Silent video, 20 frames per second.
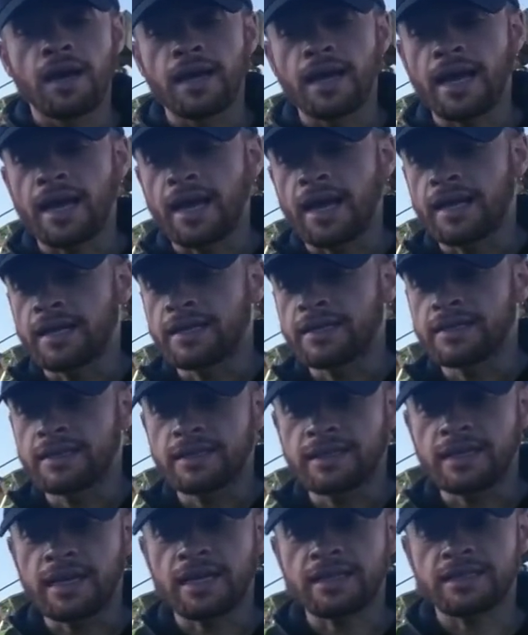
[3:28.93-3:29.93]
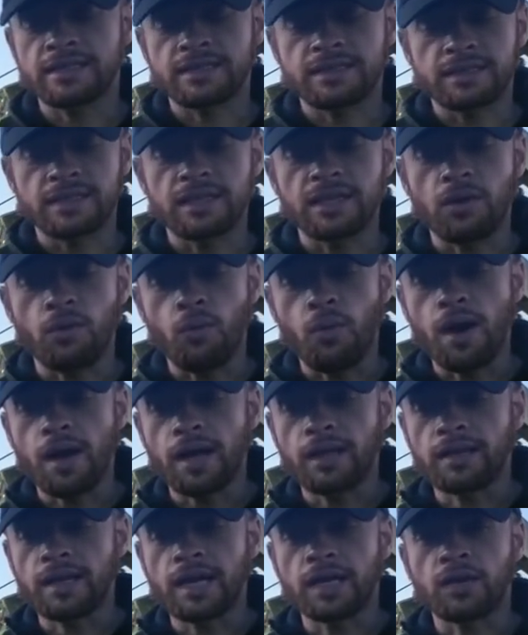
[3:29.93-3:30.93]
And that's why
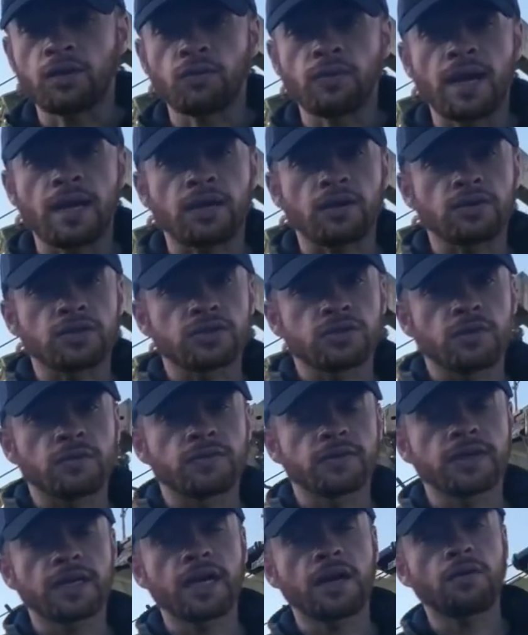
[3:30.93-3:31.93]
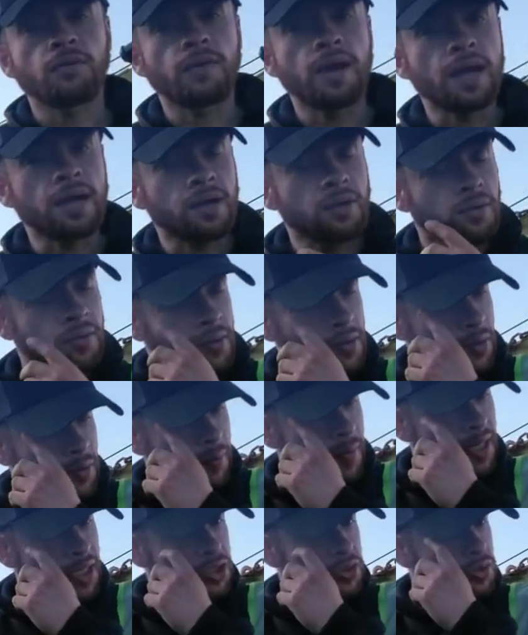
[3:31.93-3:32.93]
I like a wrecker. So if you get a wrecker,
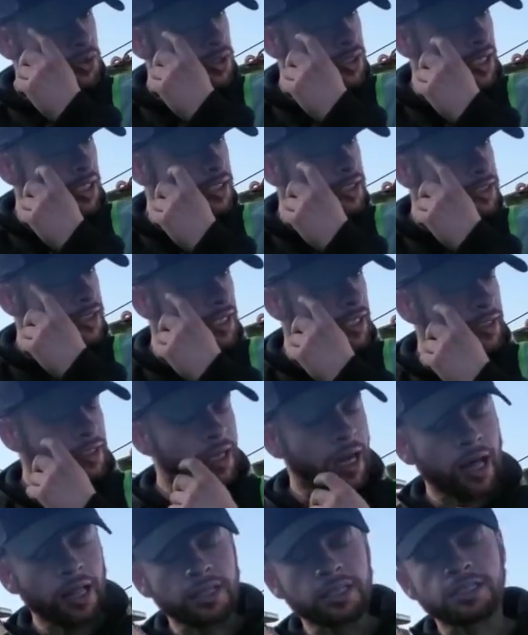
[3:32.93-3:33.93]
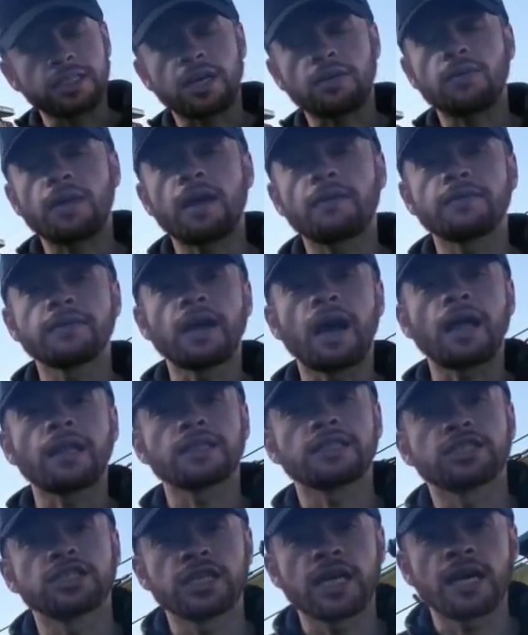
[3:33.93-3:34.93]
make sure you get a set of dollies. I don't have
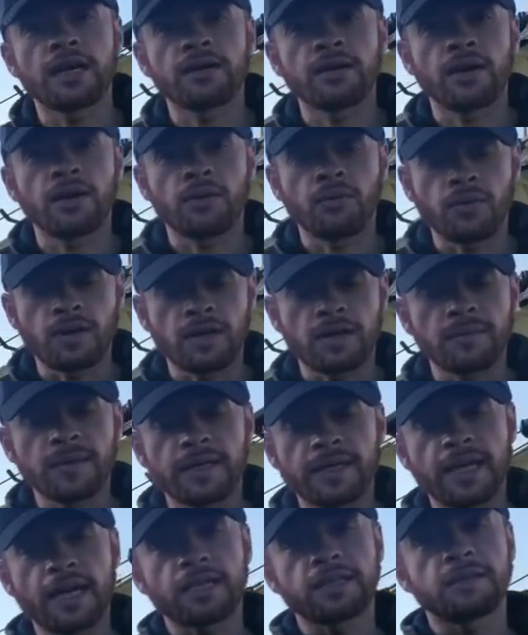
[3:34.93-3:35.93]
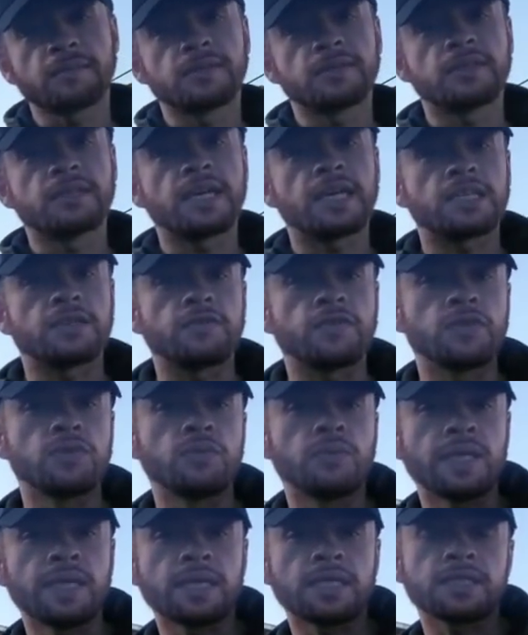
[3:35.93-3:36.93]
dollies yet. We're going to be getting them in the next few
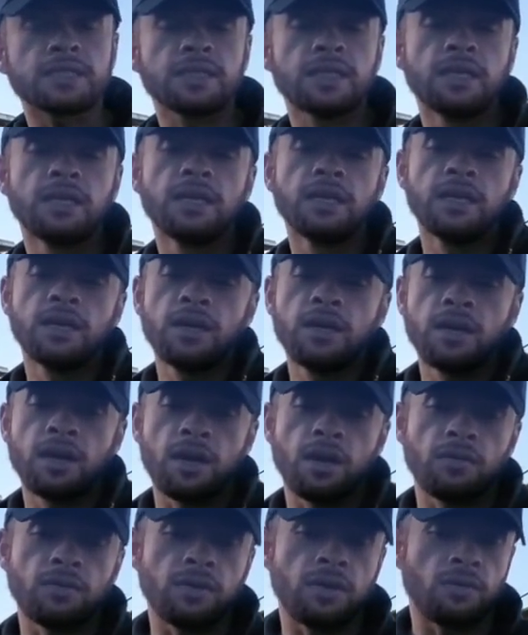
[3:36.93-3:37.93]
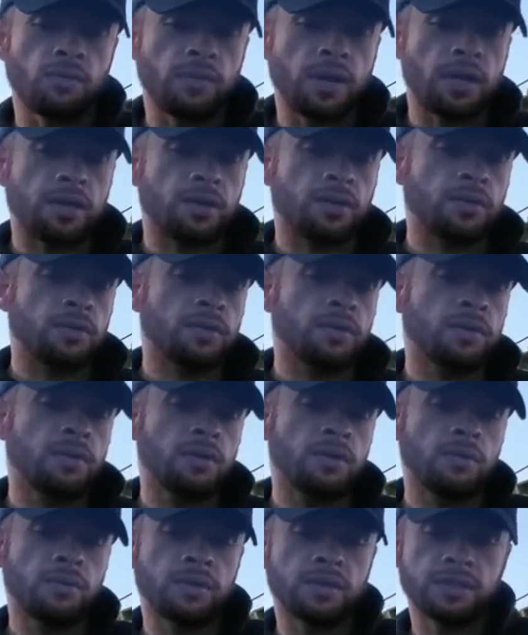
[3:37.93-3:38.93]
weeks. A wrecker
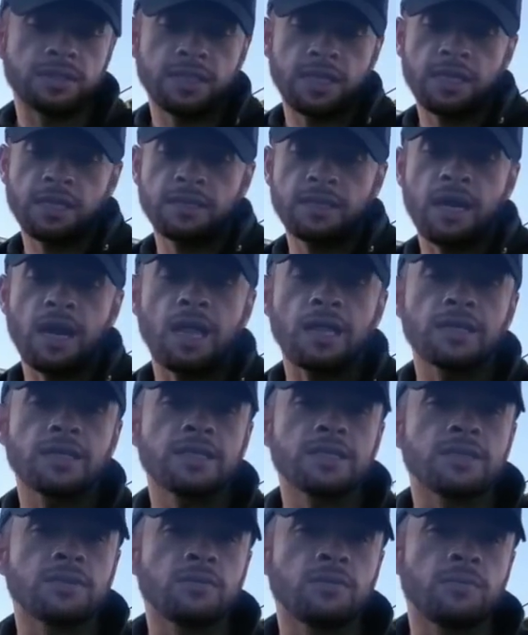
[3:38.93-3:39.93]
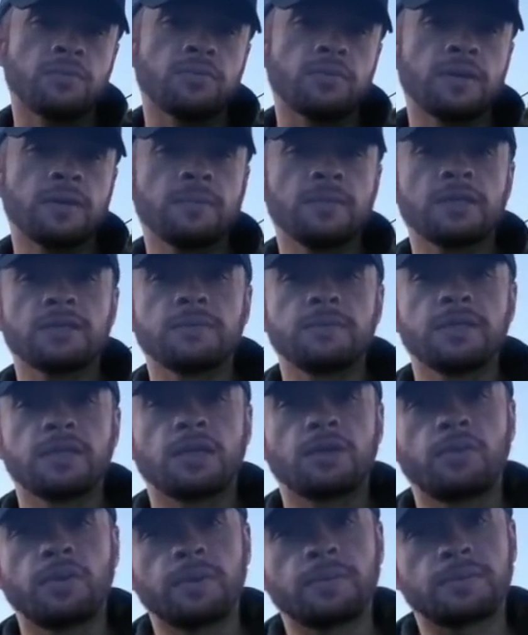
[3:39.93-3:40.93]
with a set of dollies will pretty much be
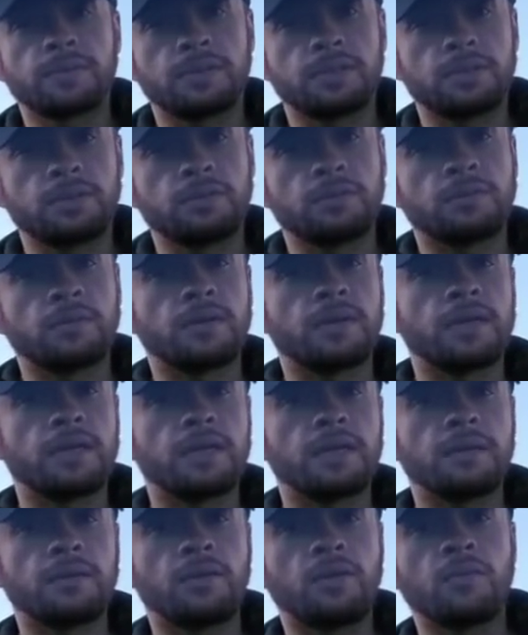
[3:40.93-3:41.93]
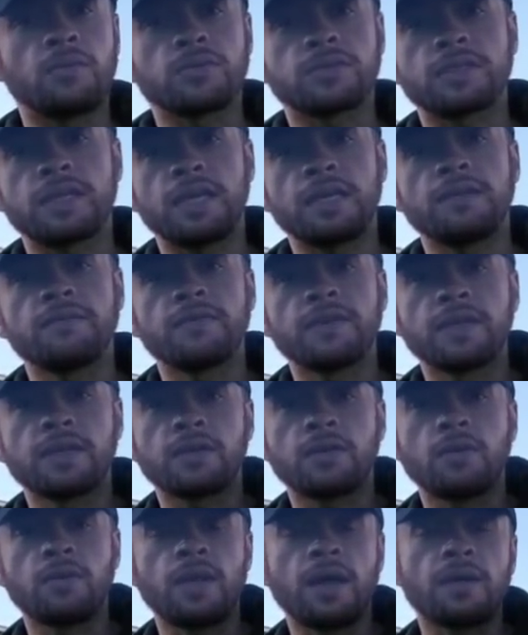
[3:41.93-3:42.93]
equipped to do almost any
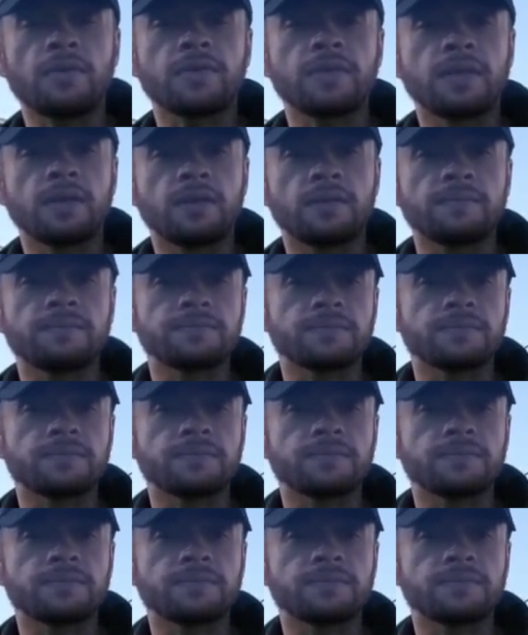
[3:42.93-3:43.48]
vehicle out there.